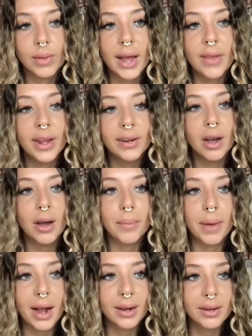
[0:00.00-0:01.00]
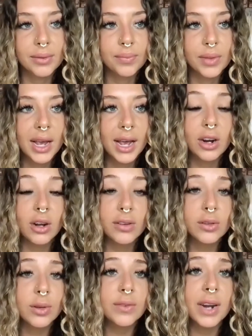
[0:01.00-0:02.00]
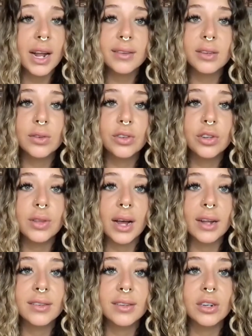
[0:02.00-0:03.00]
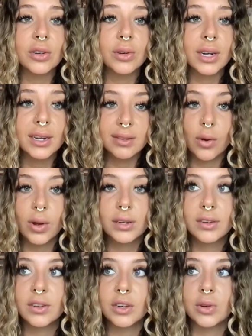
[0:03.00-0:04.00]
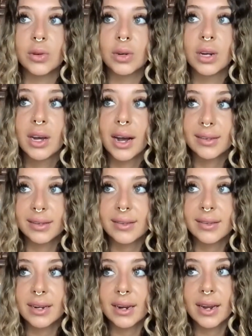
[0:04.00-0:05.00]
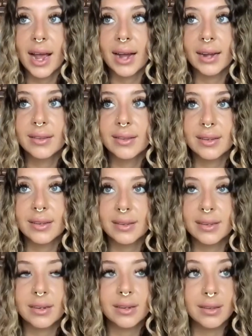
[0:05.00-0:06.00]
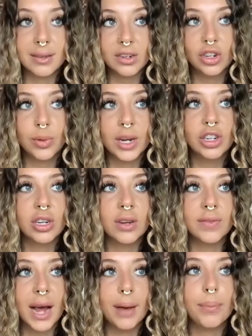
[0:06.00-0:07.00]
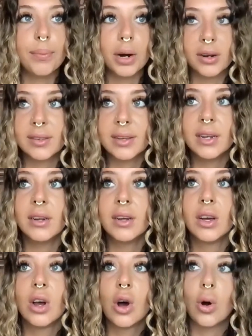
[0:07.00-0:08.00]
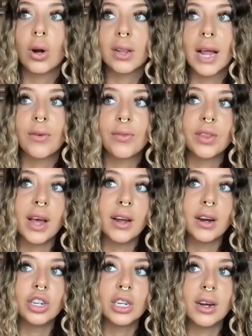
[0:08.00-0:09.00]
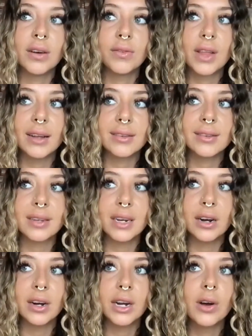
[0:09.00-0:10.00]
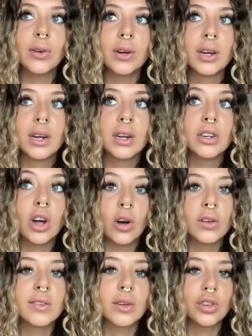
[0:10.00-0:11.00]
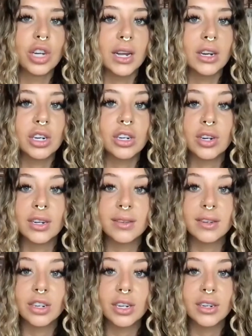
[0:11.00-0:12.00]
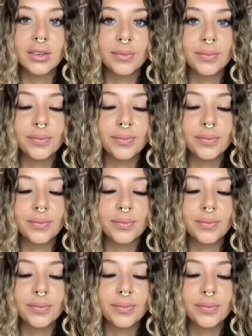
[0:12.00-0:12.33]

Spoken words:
and then come back. And also, even as you do that too, it's going to assist and enhance the situation of that person, or allow for the energy of that scenario to also change and transition.